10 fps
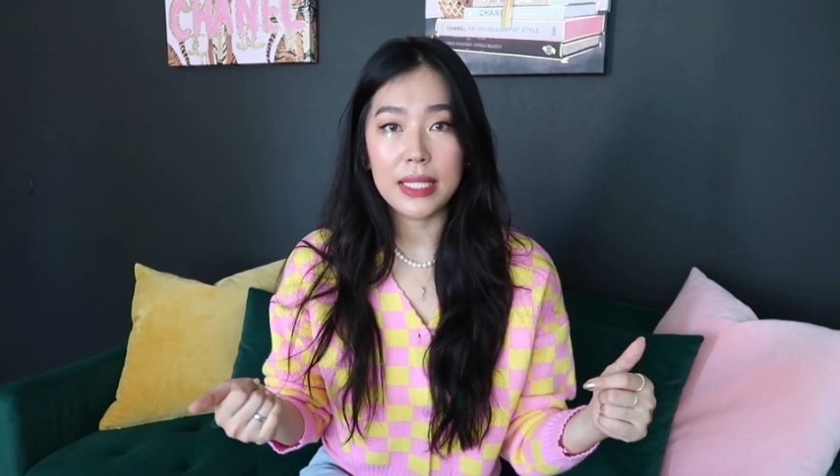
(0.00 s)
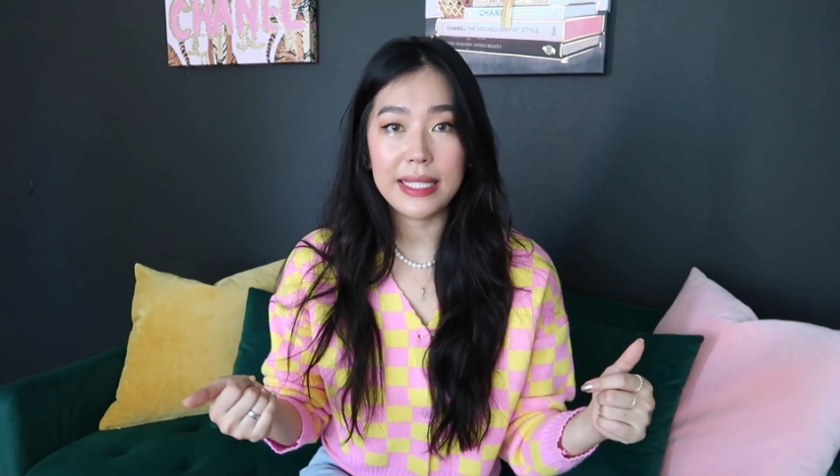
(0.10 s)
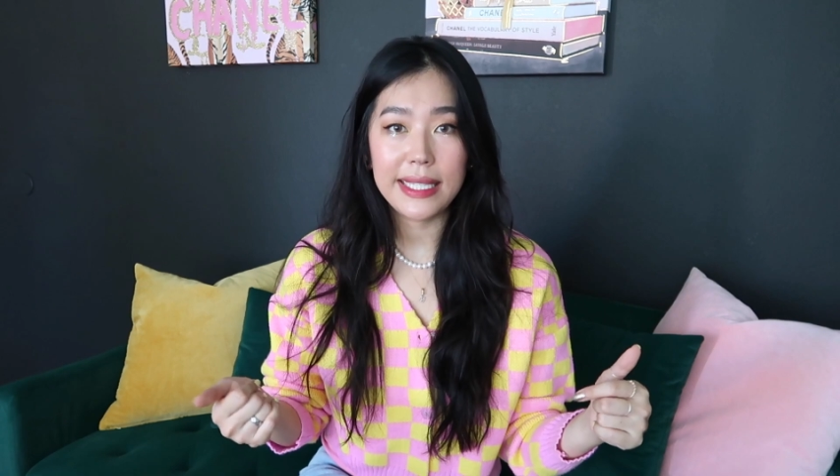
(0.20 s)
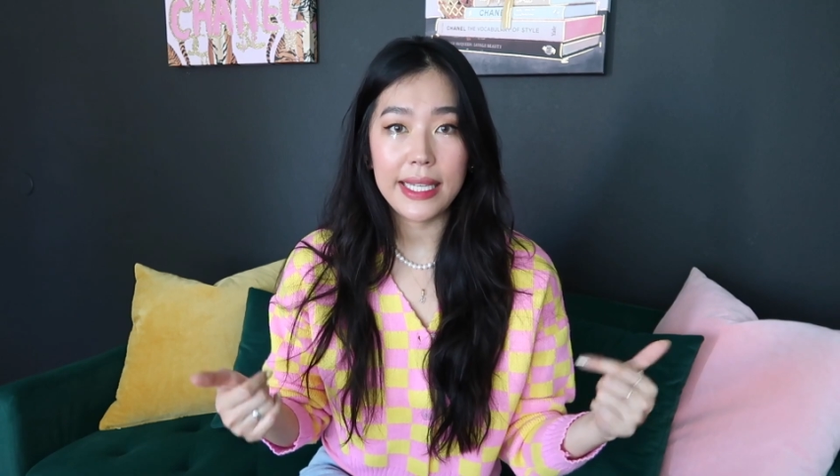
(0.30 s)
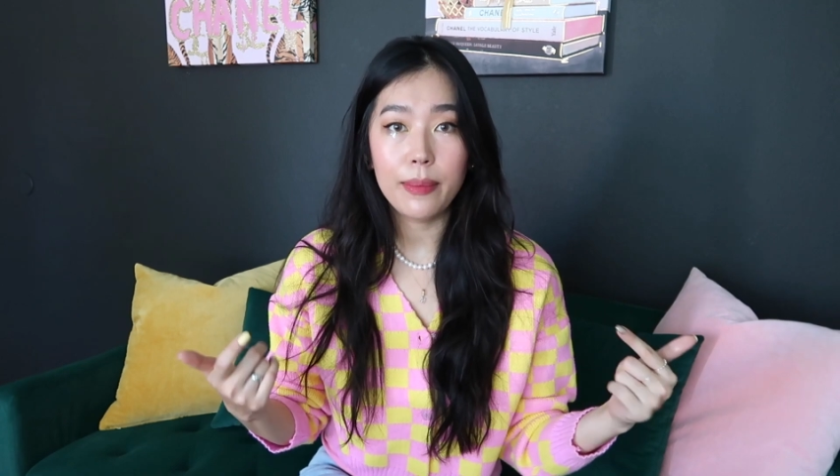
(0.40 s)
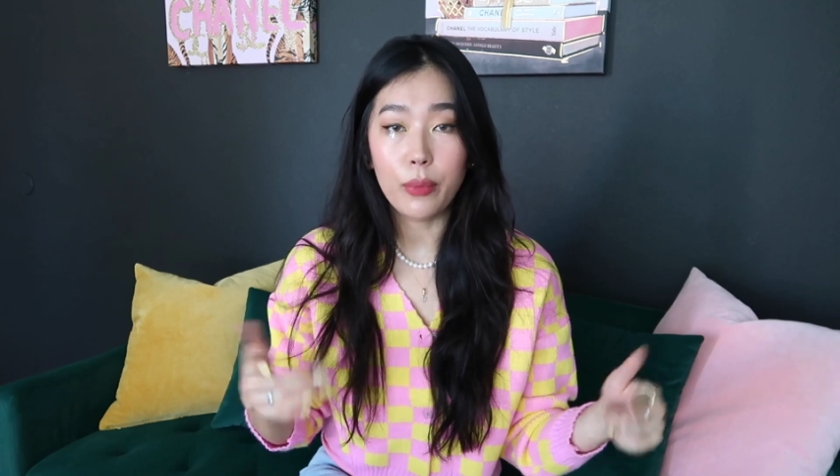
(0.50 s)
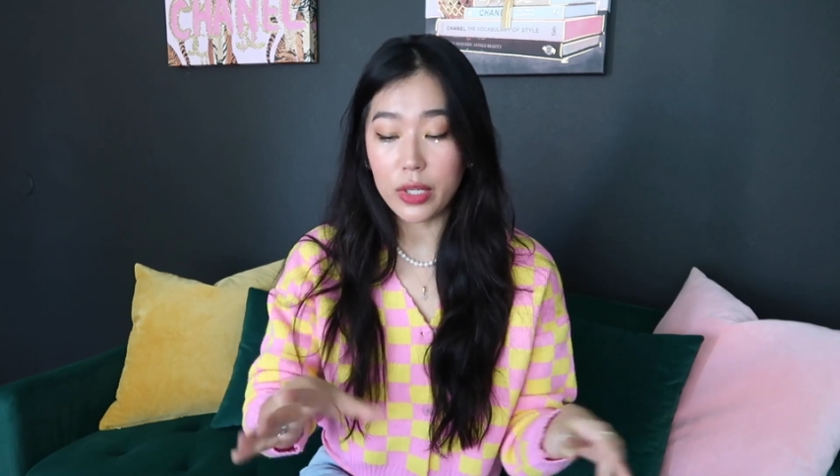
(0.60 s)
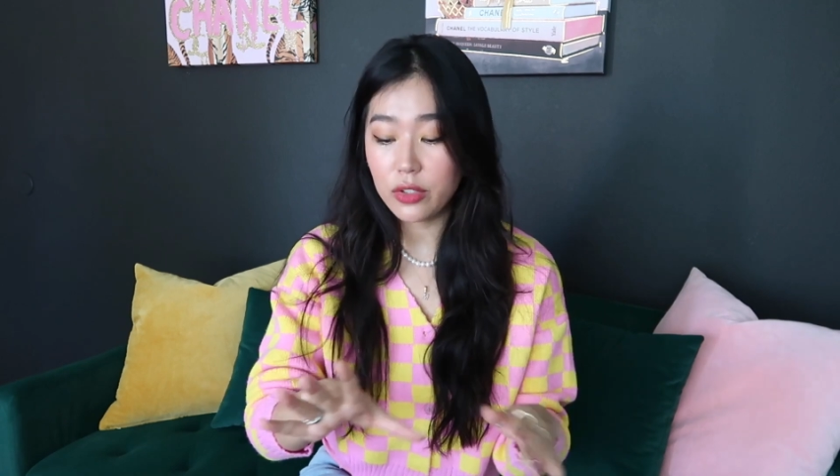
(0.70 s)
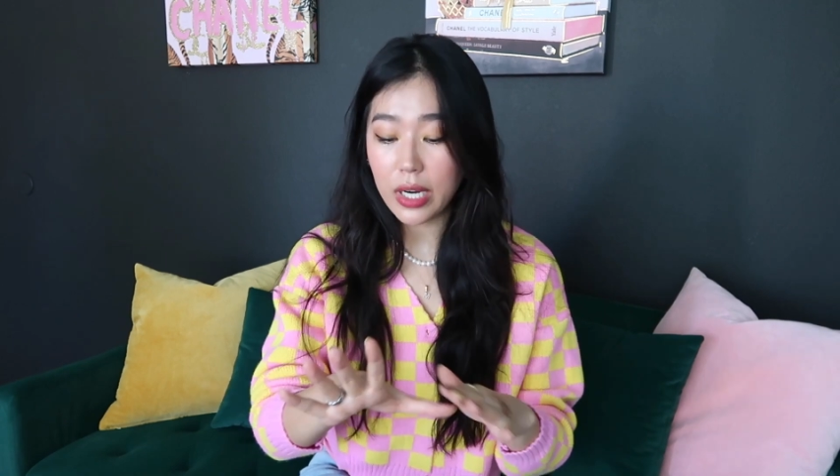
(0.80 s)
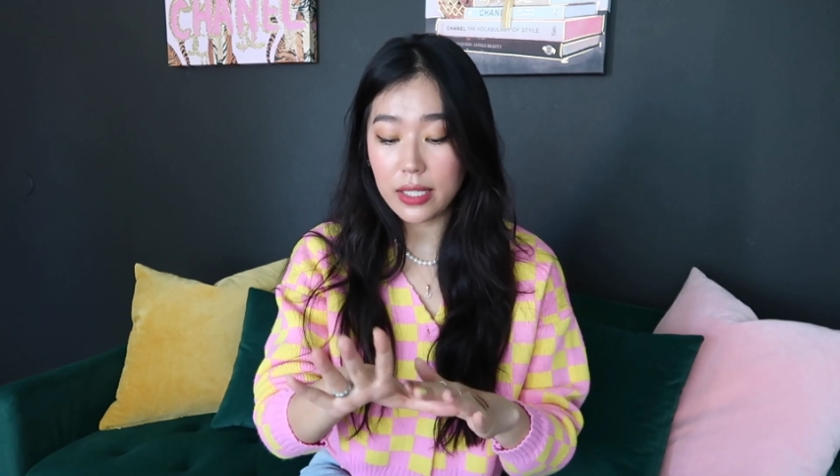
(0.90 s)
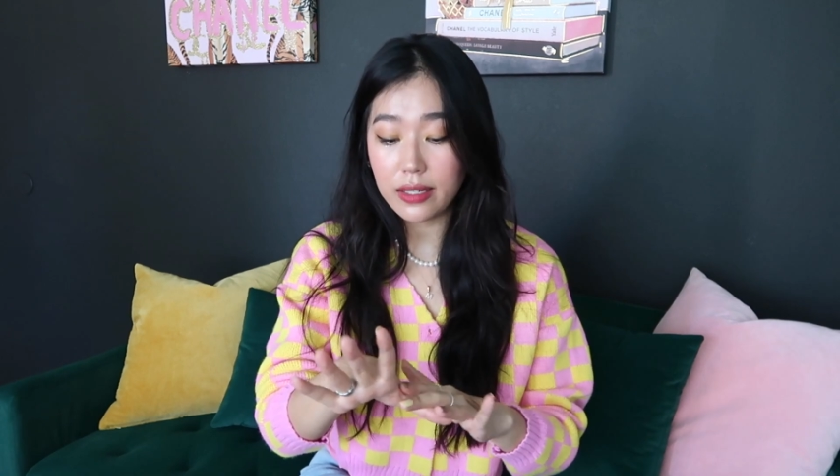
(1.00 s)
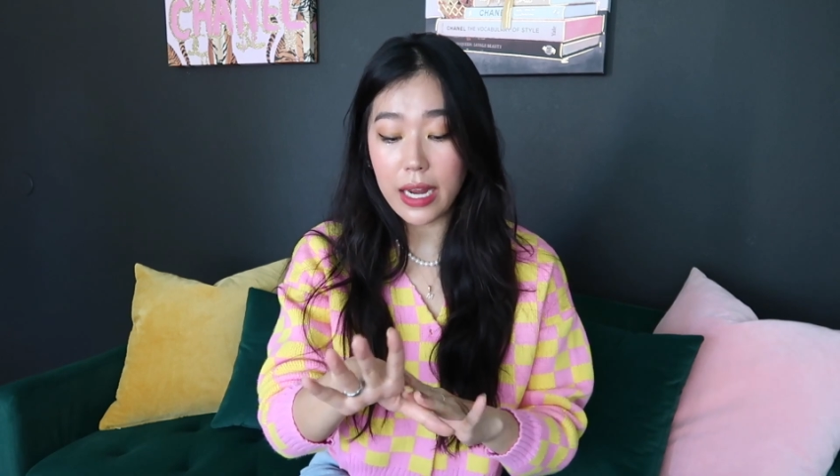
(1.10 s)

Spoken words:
C moisturizer,